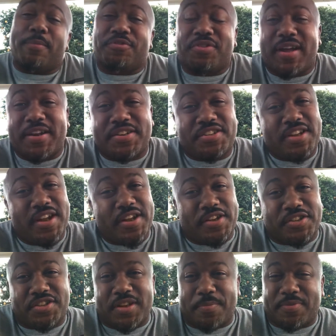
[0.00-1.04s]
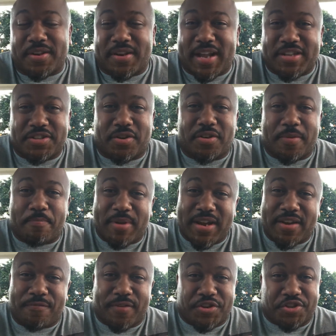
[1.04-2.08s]
trying to tell you something that's going to
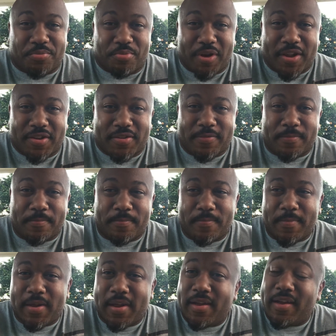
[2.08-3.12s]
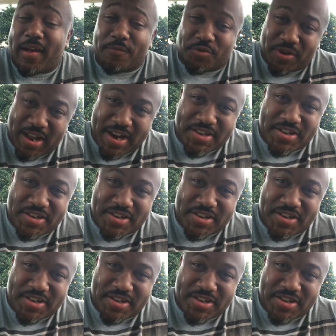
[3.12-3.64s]
benefit you, brother. I'm trying to